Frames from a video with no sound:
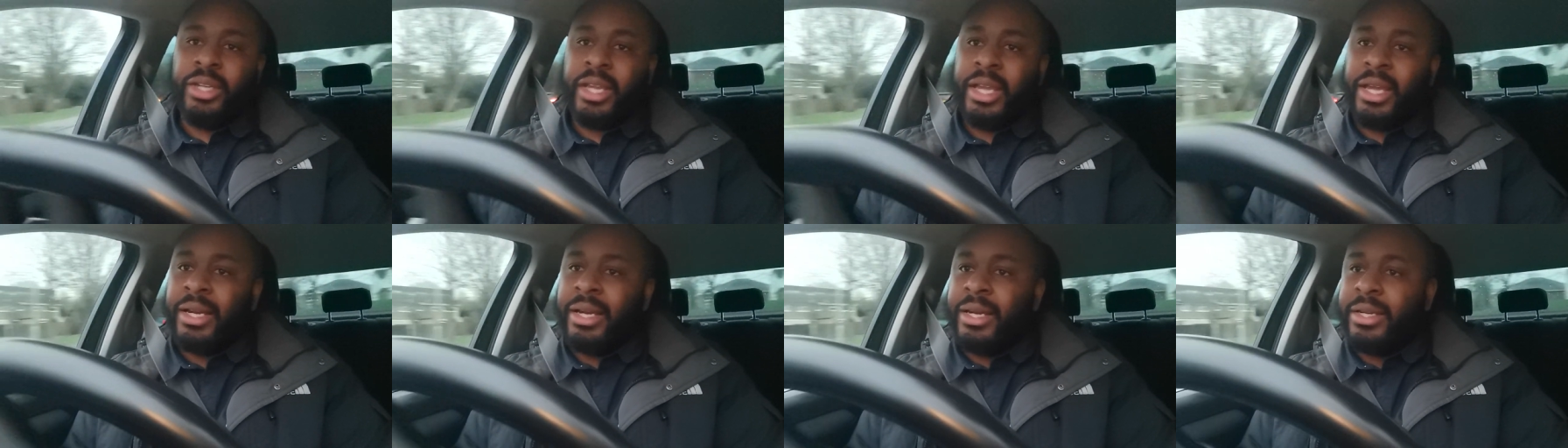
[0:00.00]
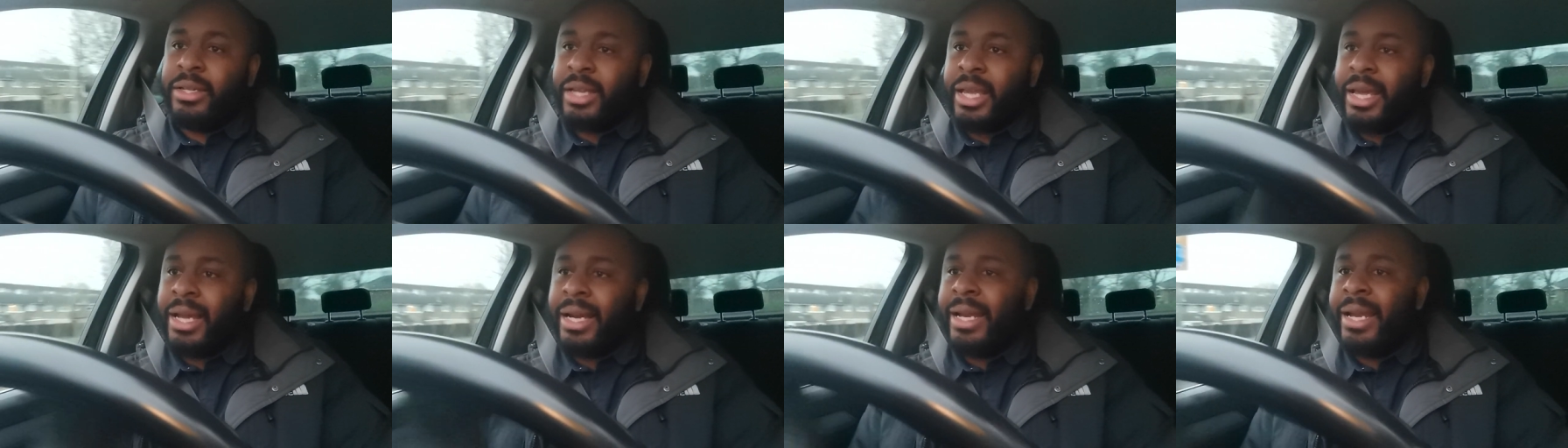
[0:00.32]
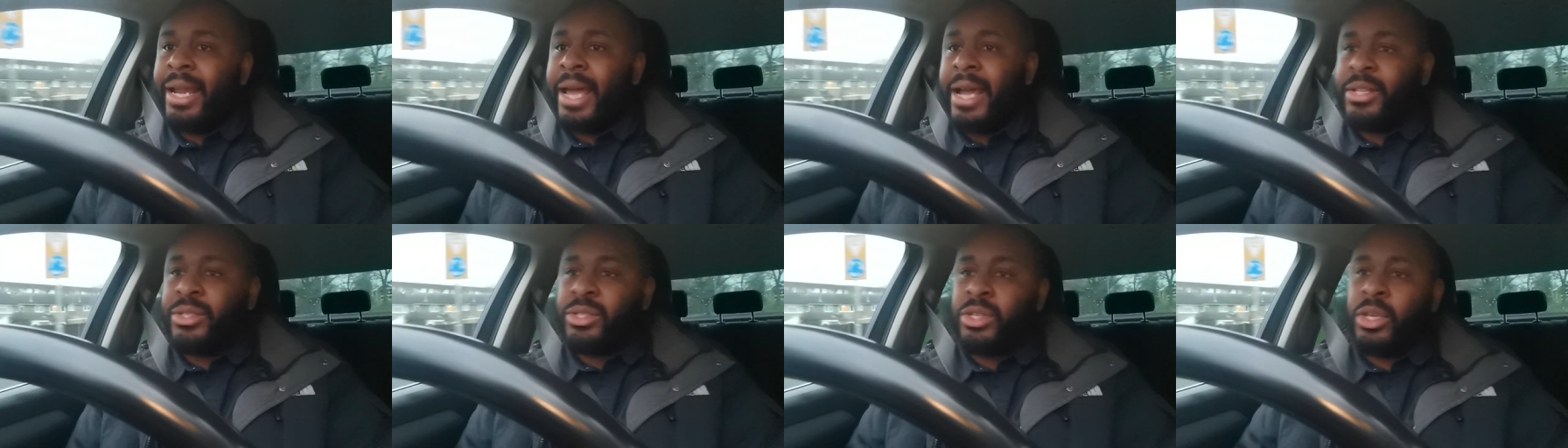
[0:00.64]
The, the
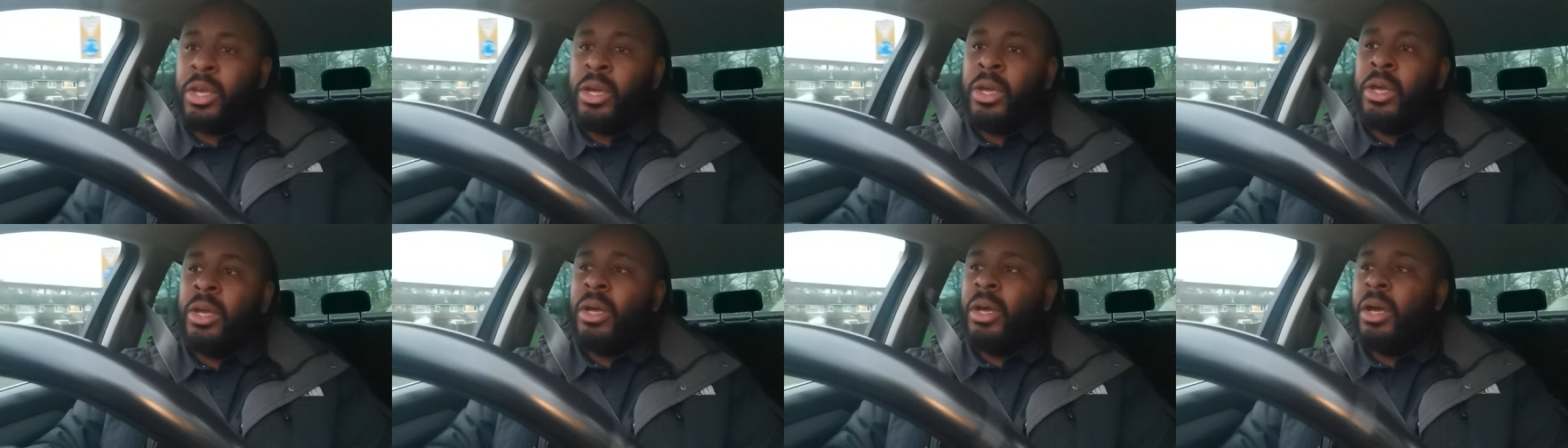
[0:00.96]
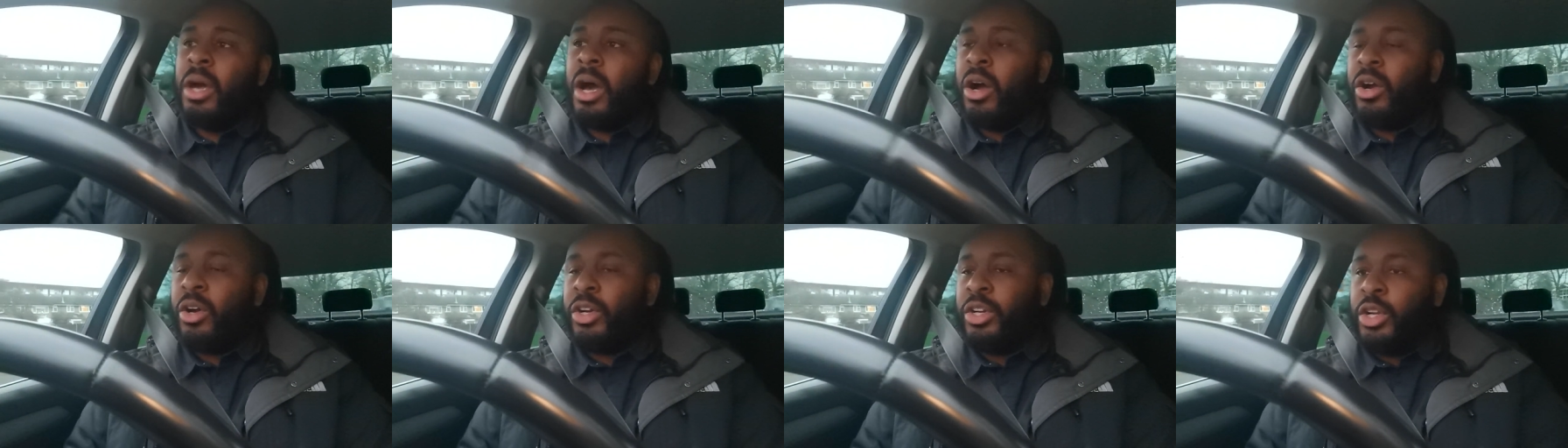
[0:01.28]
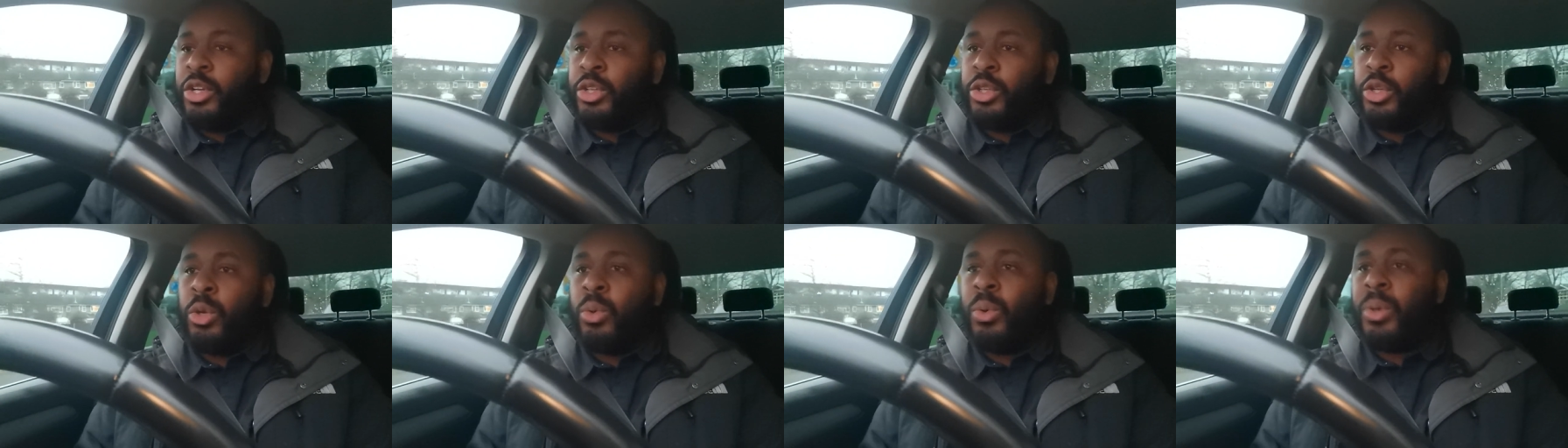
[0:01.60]
elect are going
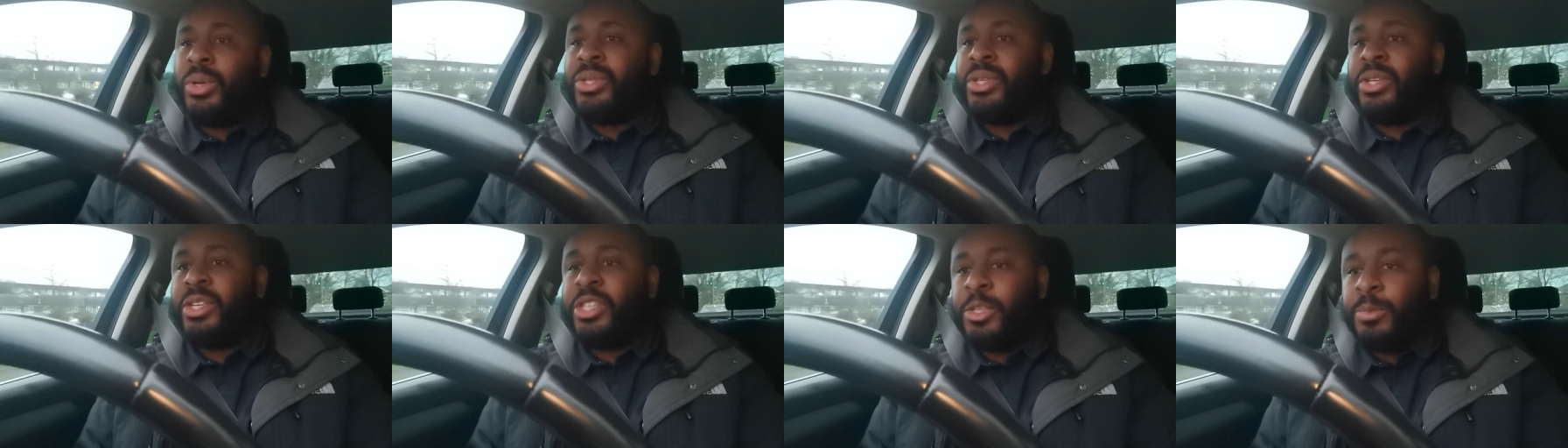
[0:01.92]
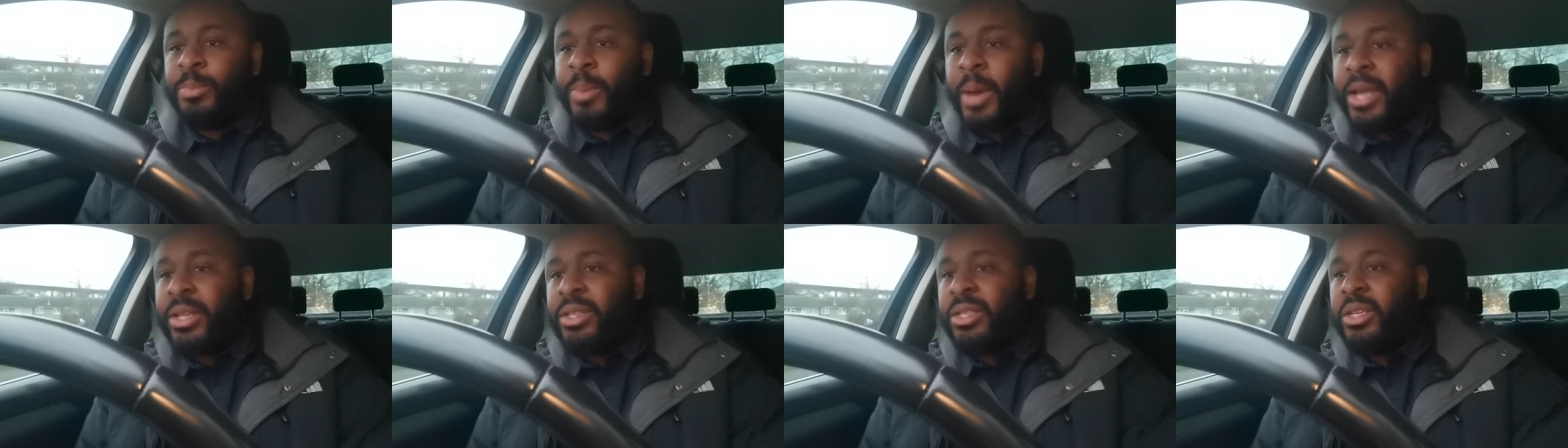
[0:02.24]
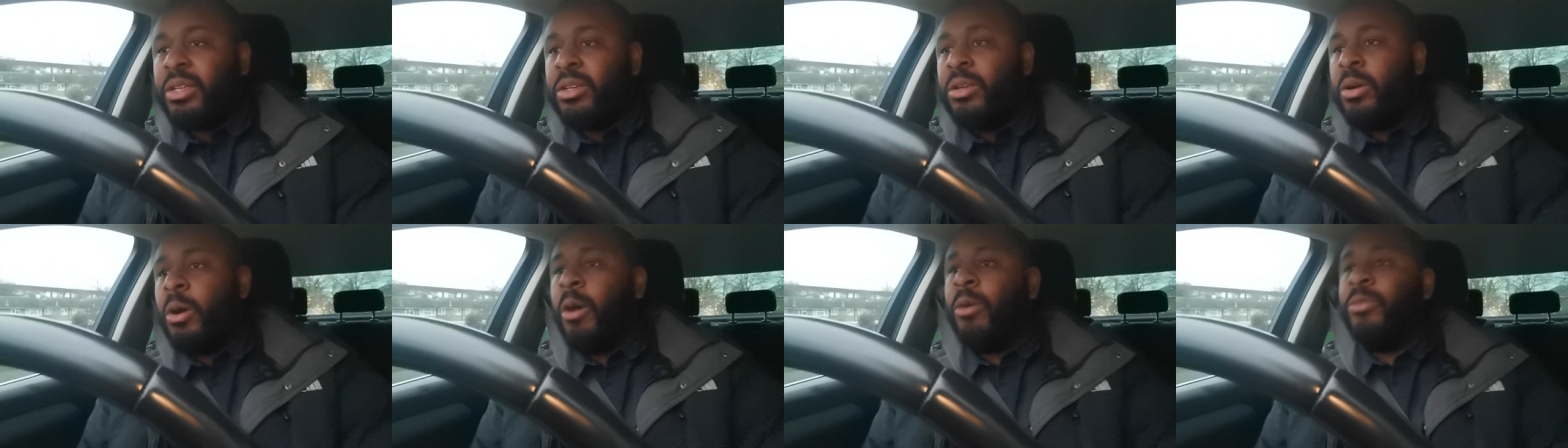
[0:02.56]
to do what's
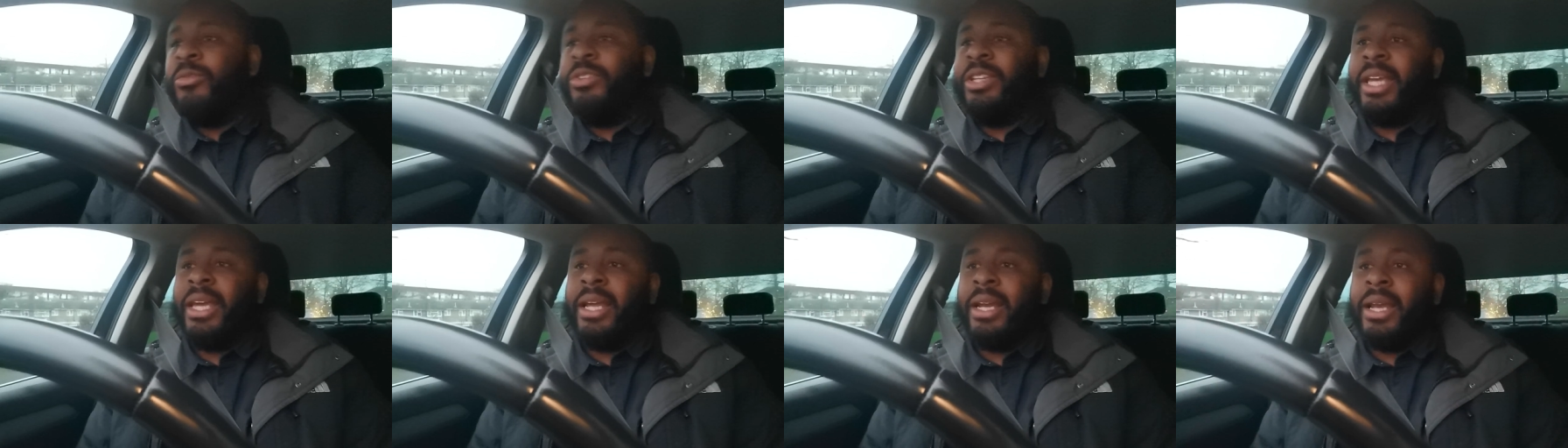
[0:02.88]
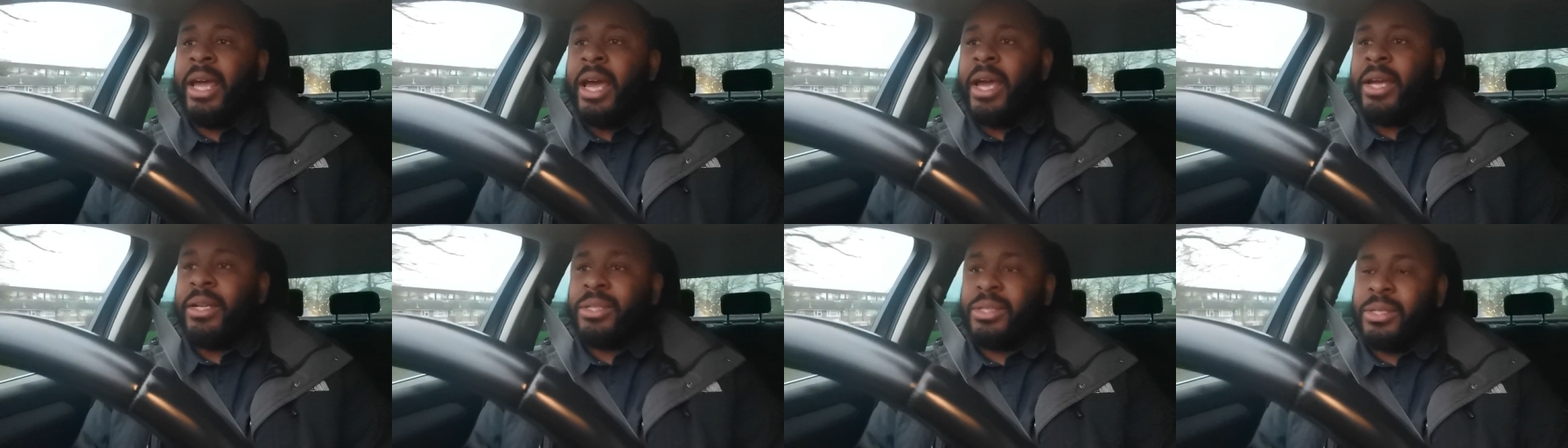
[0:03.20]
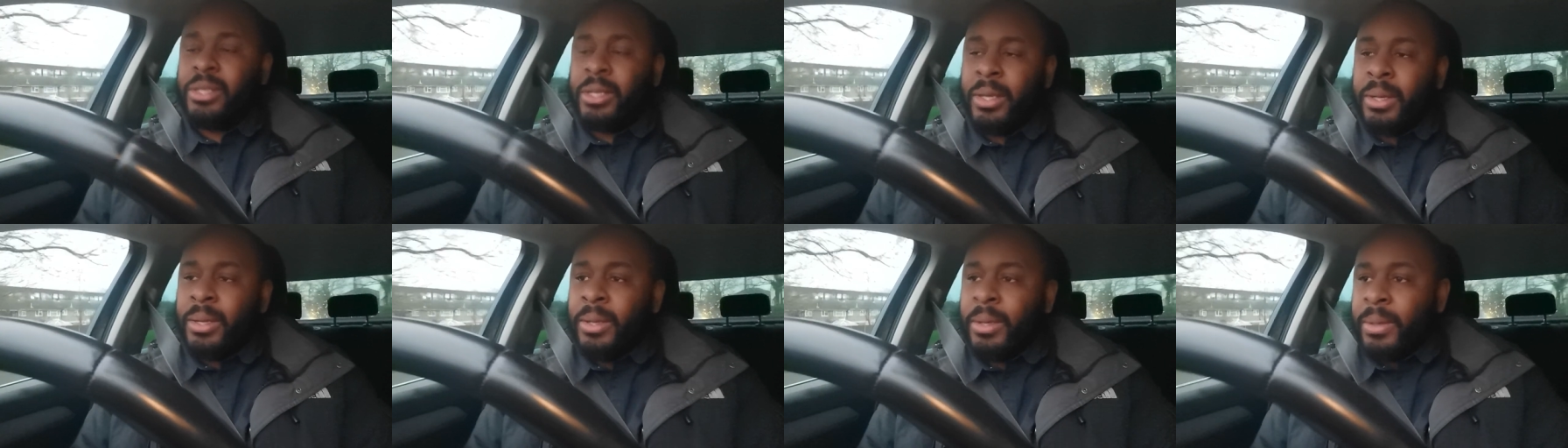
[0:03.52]
expected of the
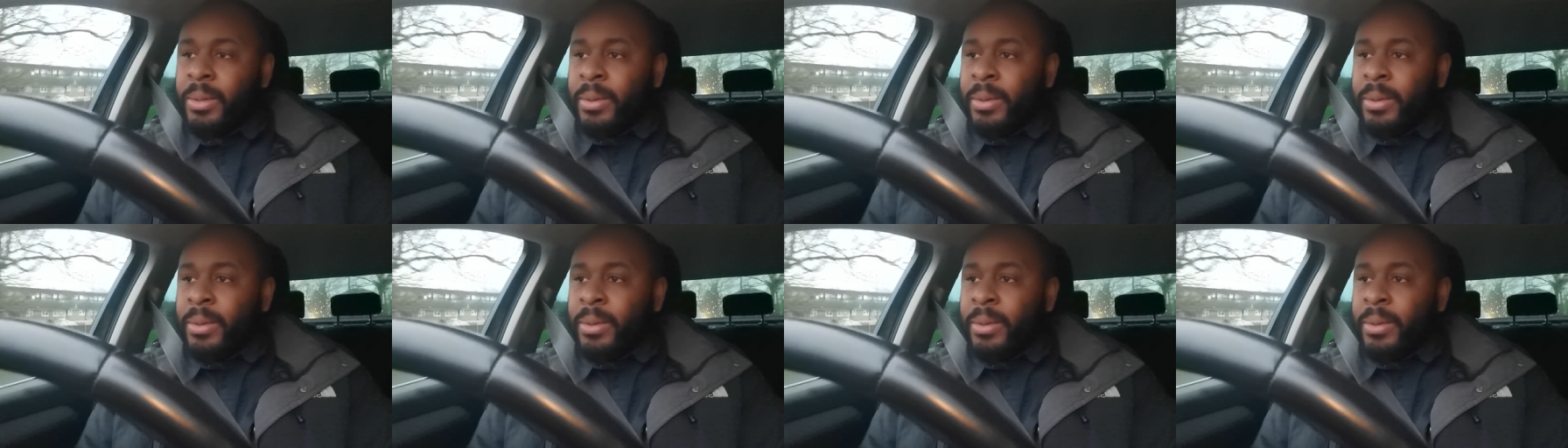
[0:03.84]
elect.